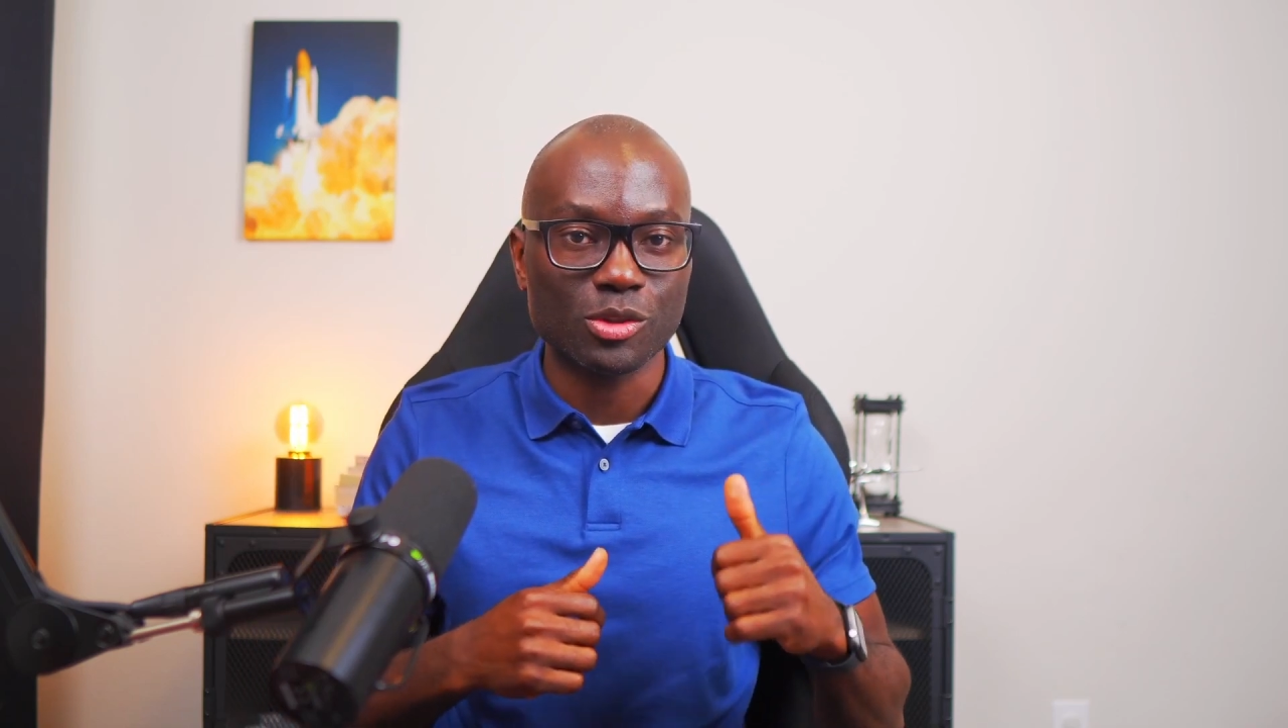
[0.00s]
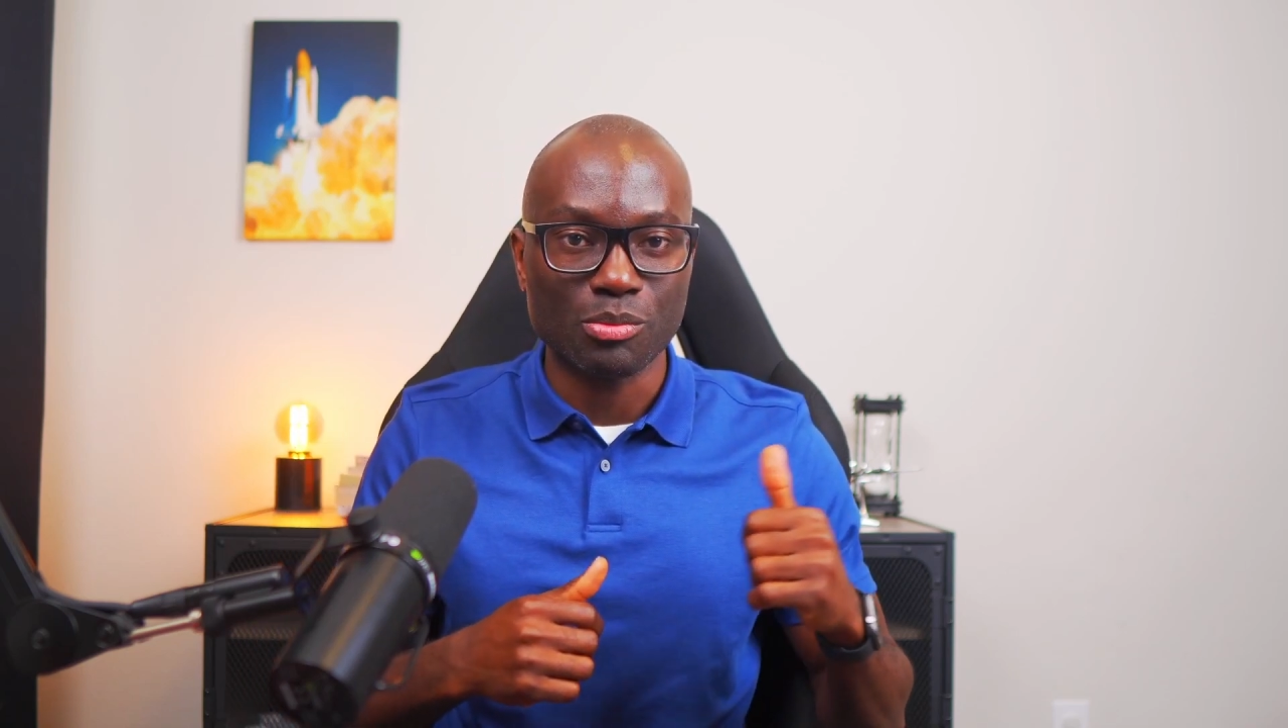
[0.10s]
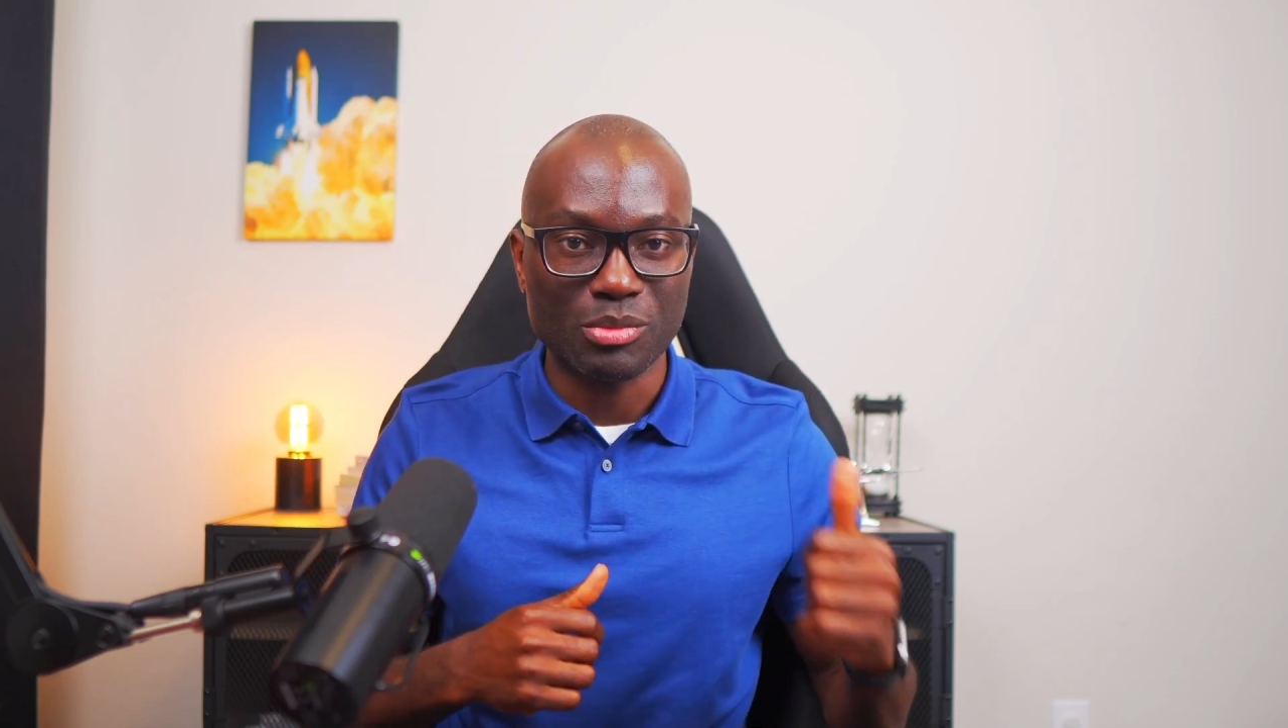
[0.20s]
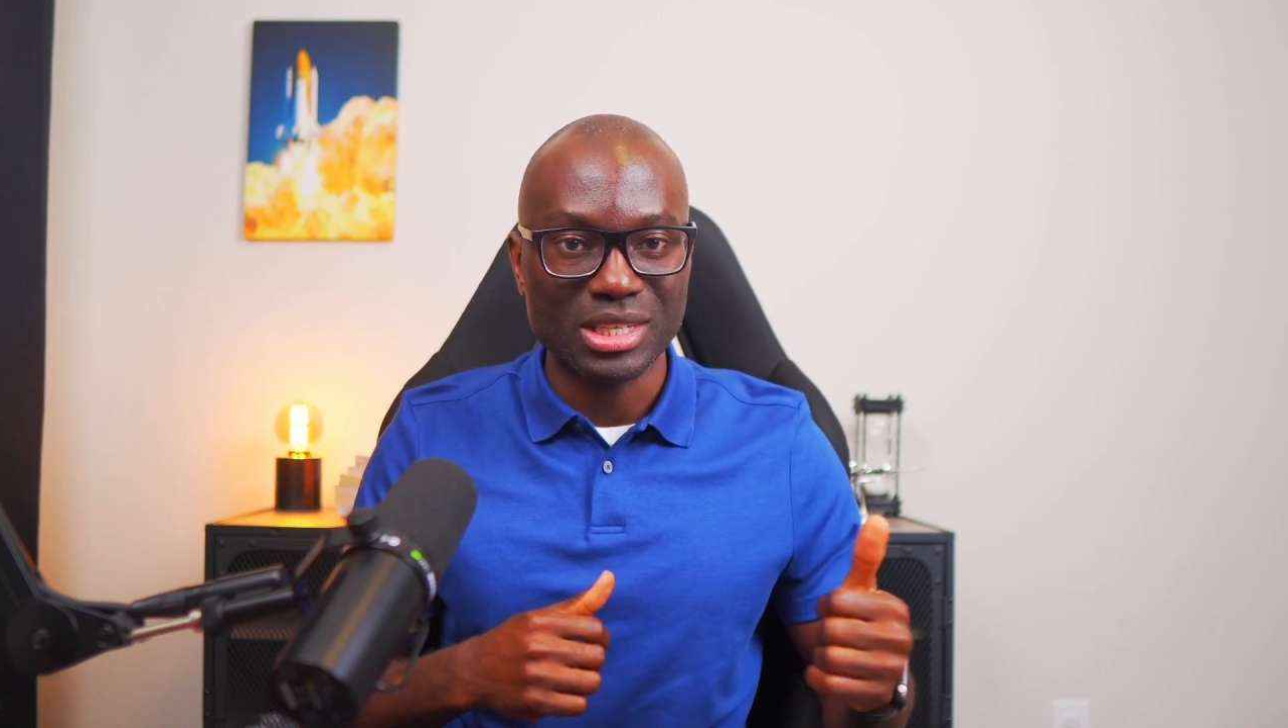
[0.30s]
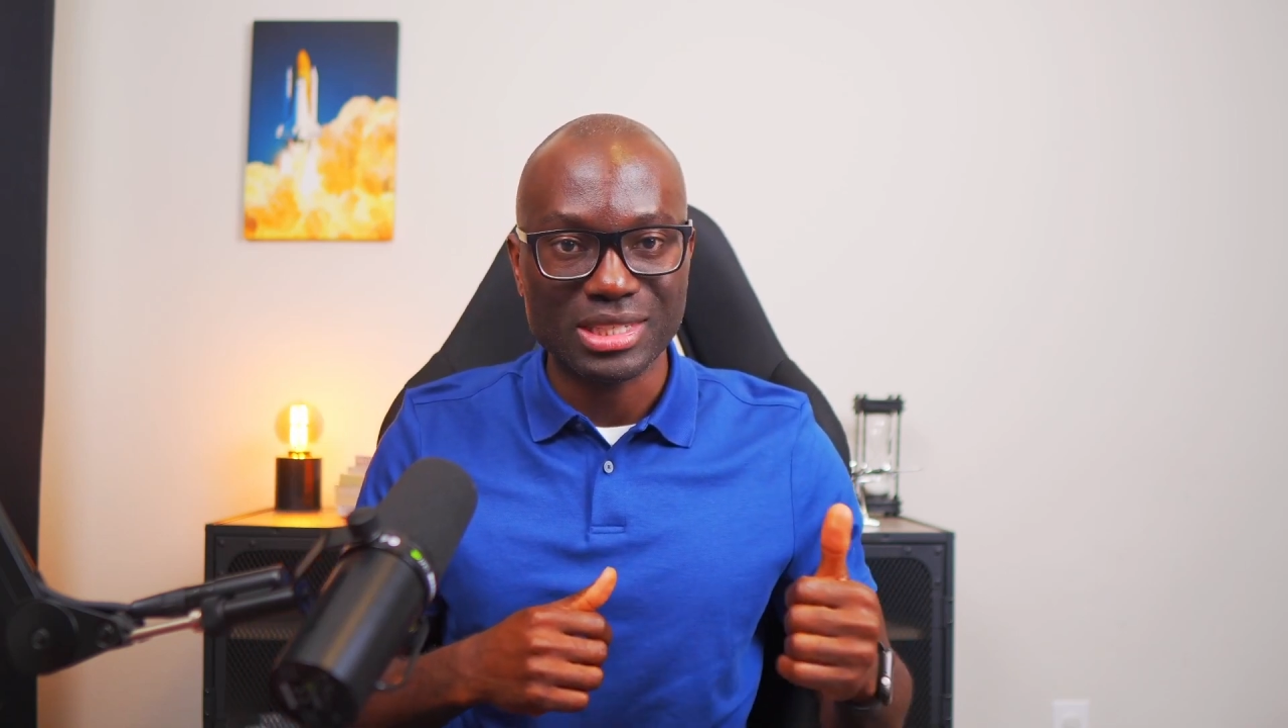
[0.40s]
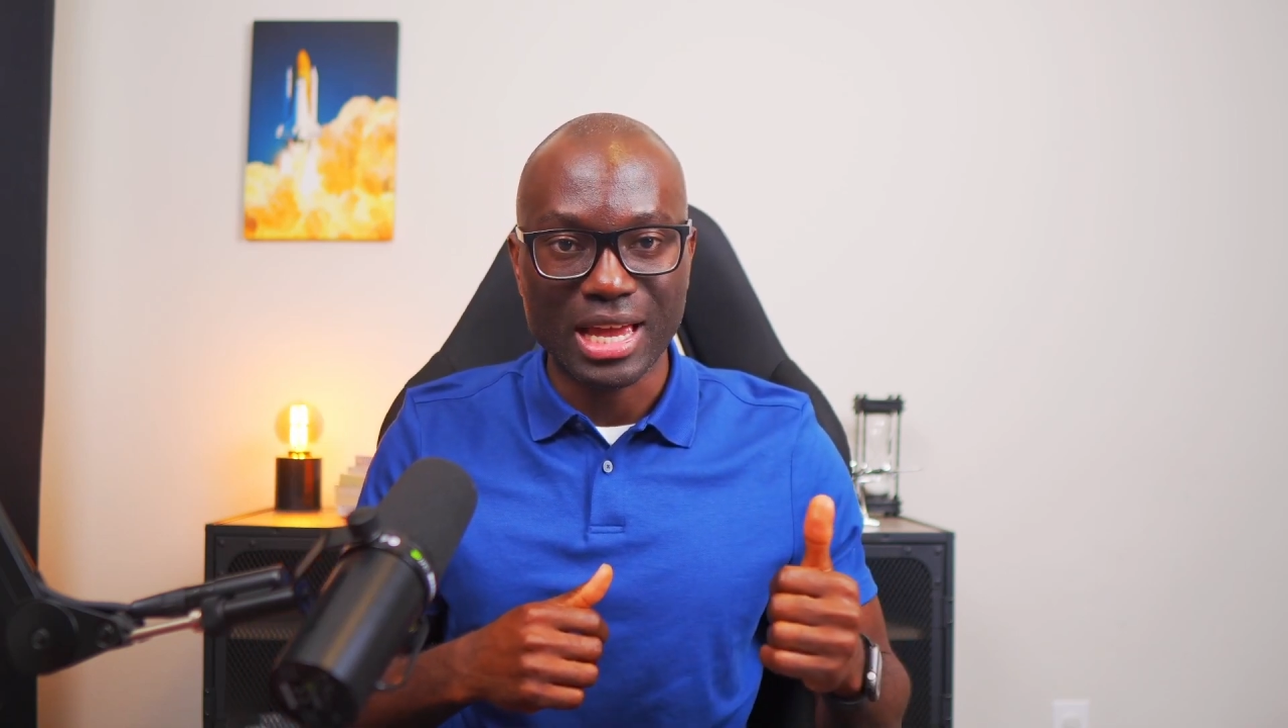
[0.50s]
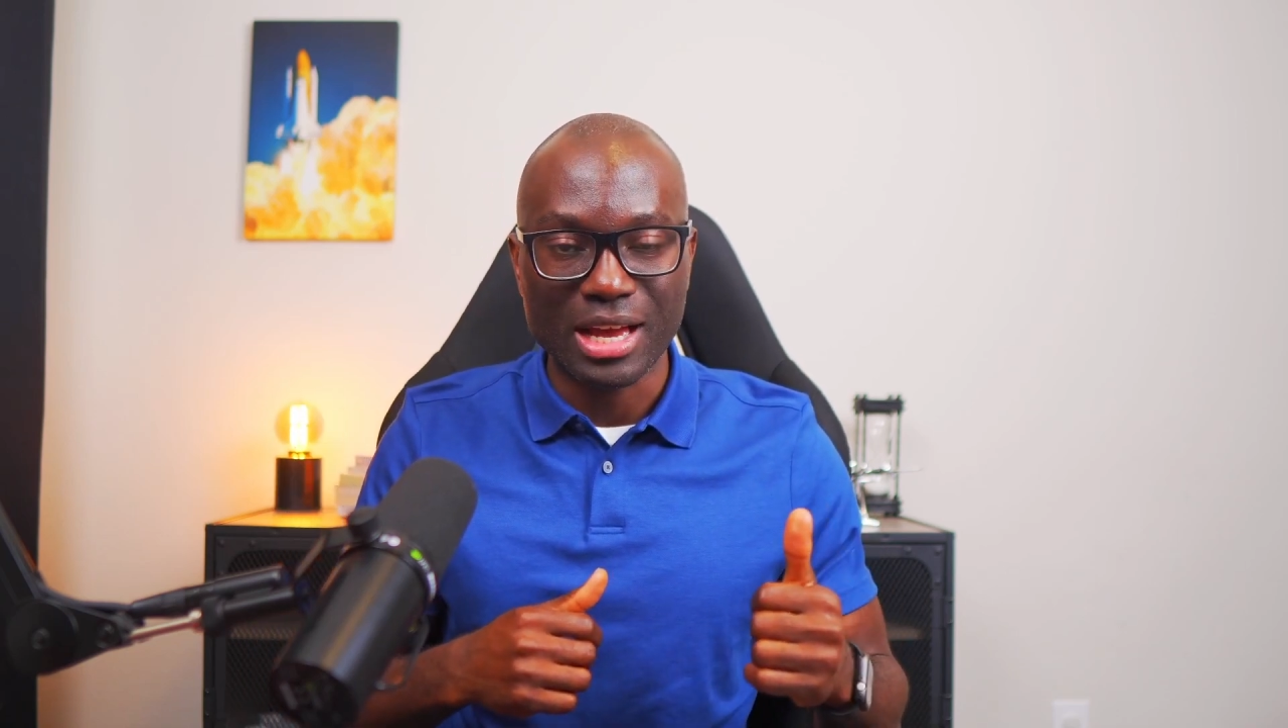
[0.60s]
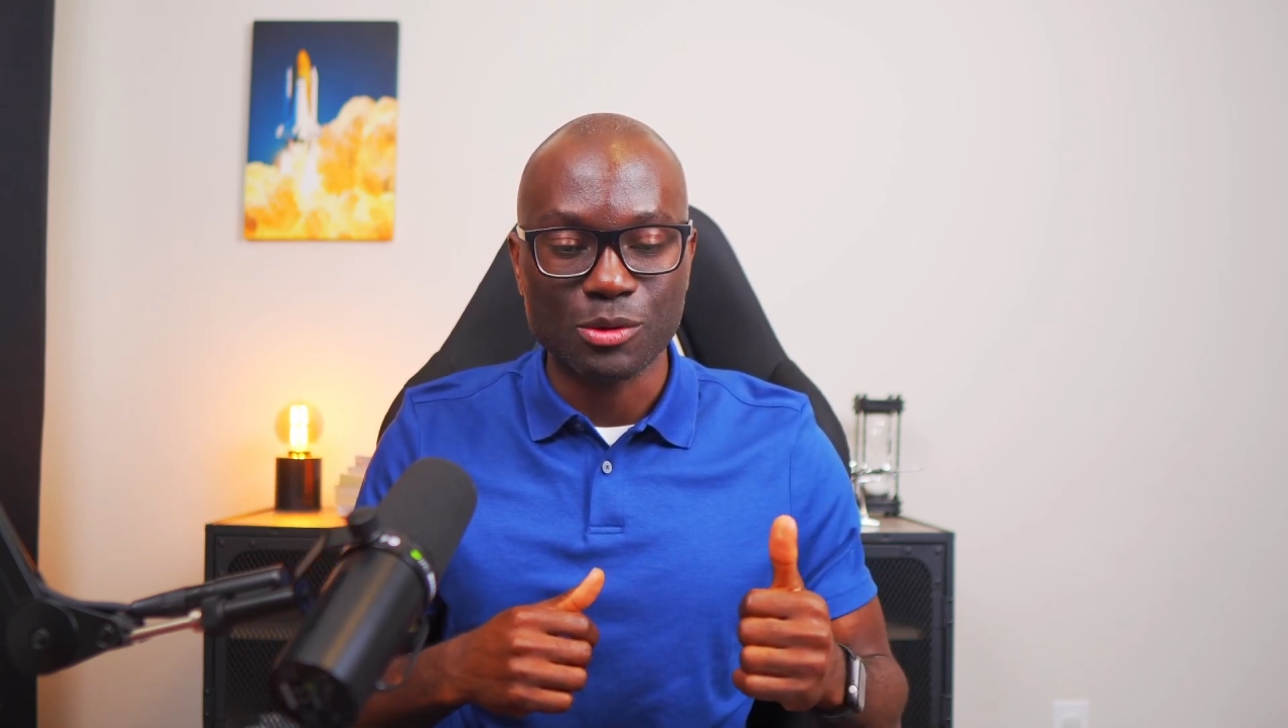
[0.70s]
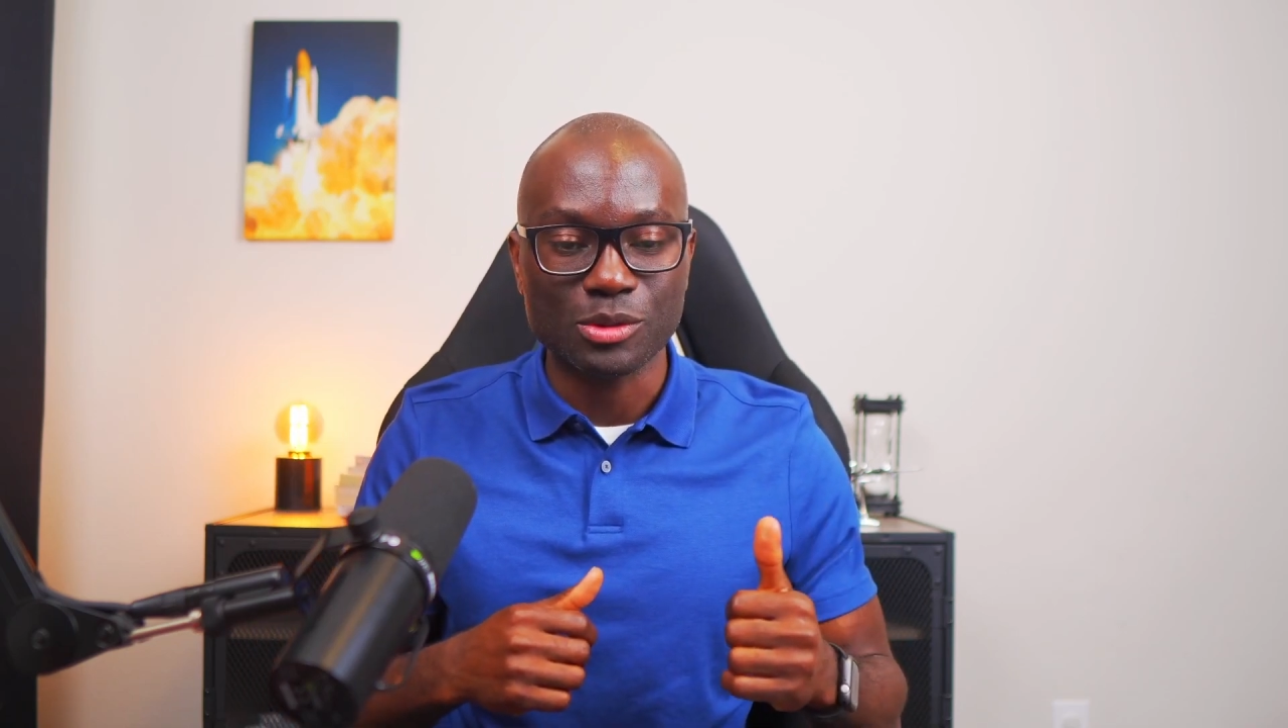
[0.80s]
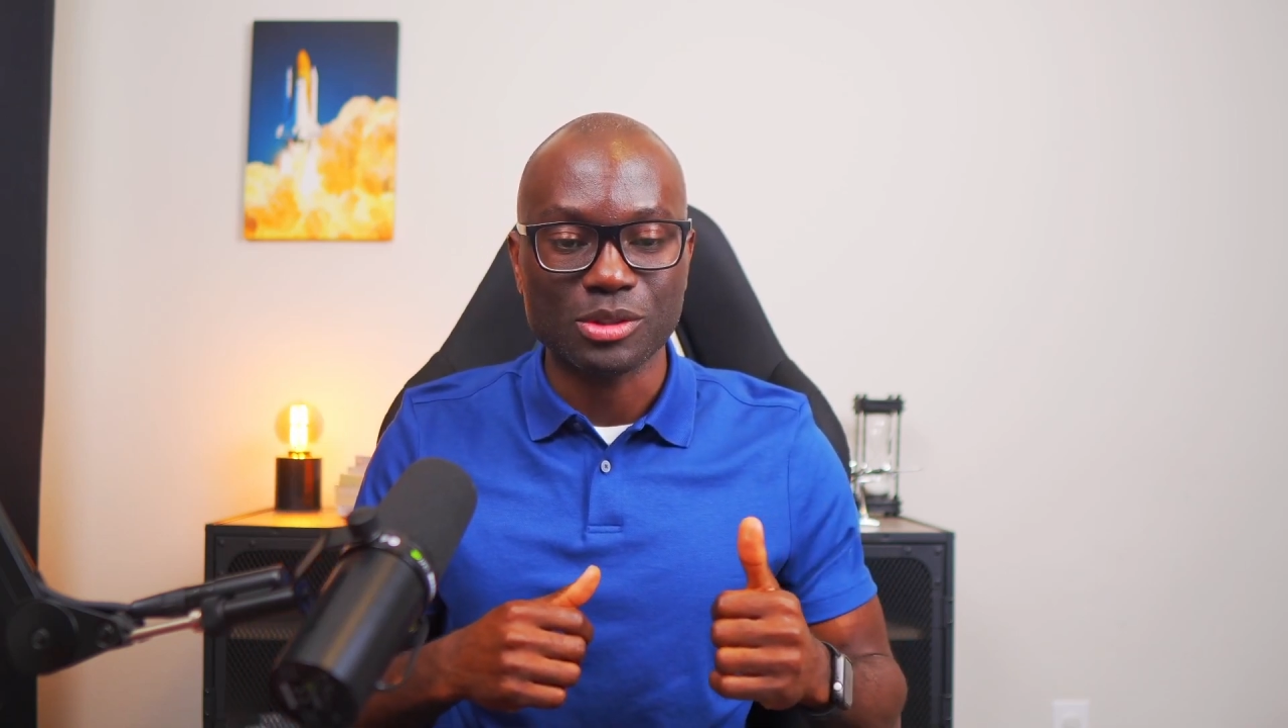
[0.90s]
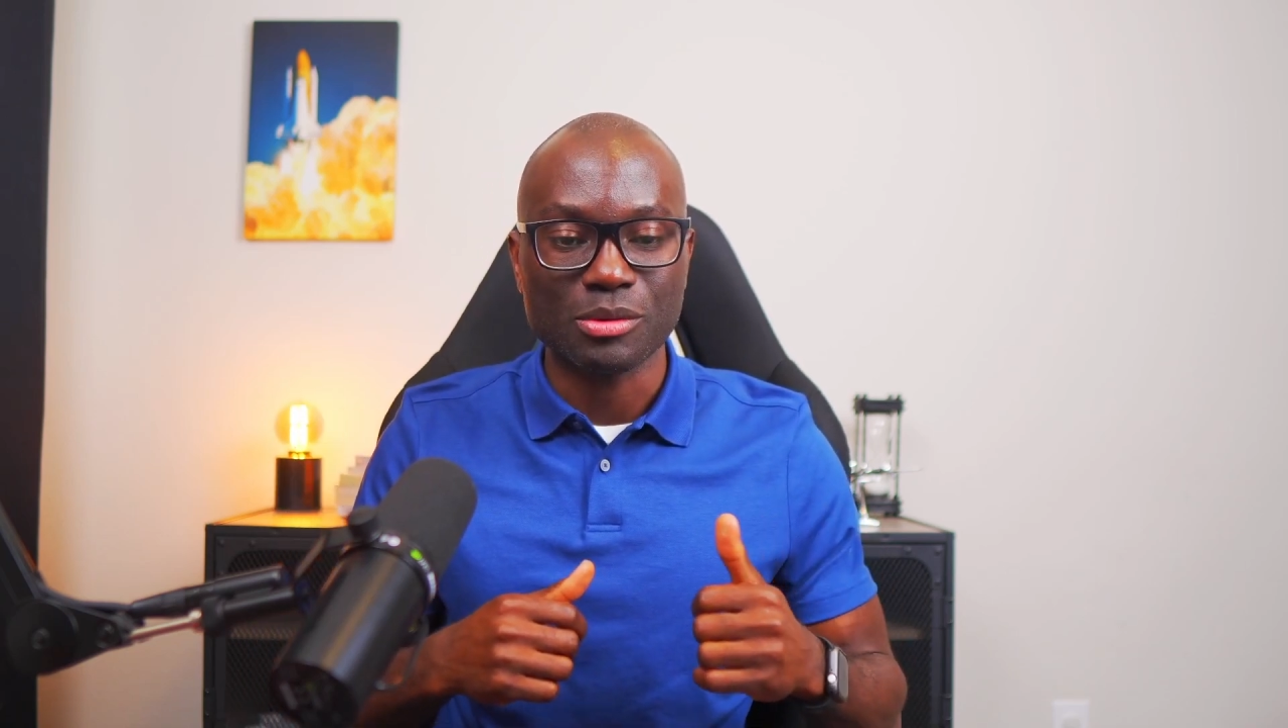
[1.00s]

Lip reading: miss out